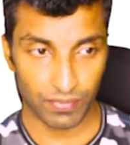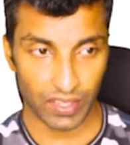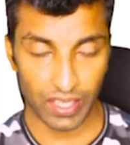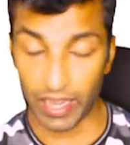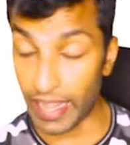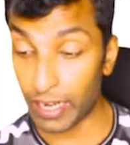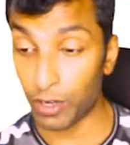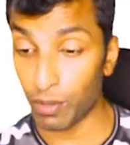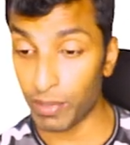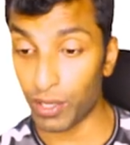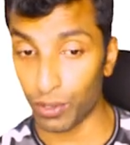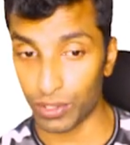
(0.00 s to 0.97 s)
Yeah,
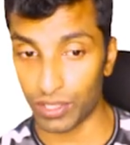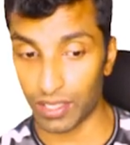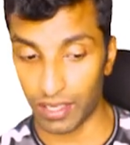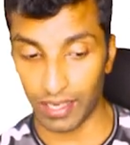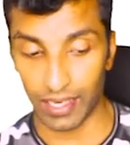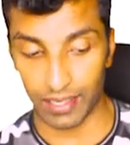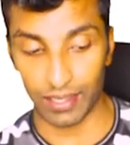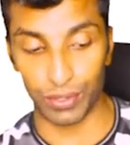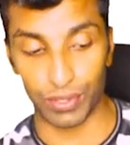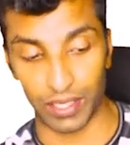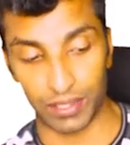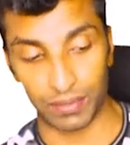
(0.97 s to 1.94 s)
economic cost related
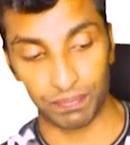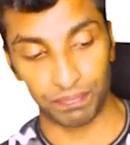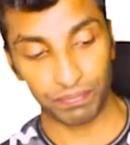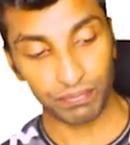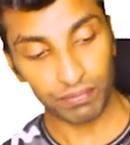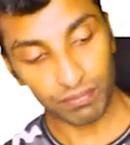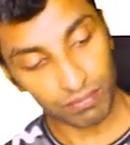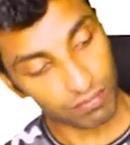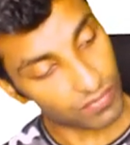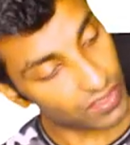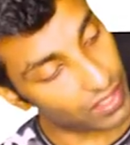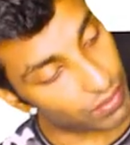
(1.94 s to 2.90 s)
to that.
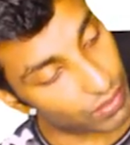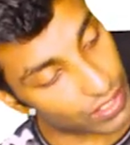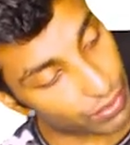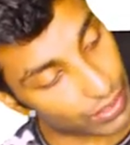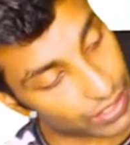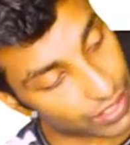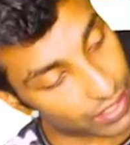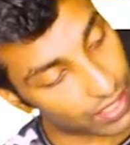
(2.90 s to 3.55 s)
There was a question